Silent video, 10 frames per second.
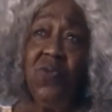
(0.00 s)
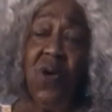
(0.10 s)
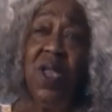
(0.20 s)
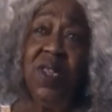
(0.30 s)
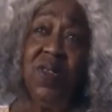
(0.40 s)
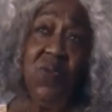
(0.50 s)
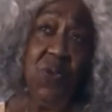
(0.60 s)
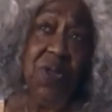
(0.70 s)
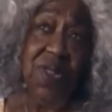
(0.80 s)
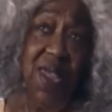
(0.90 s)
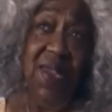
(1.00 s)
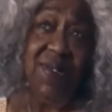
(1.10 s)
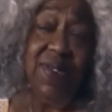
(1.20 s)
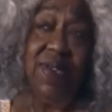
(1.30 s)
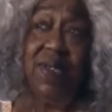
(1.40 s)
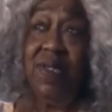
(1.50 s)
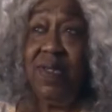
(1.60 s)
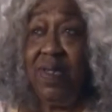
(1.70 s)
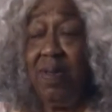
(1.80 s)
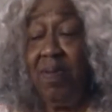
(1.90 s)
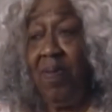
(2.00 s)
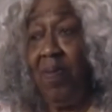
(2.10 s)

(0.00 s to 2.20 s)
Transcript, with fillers: right where the exit is.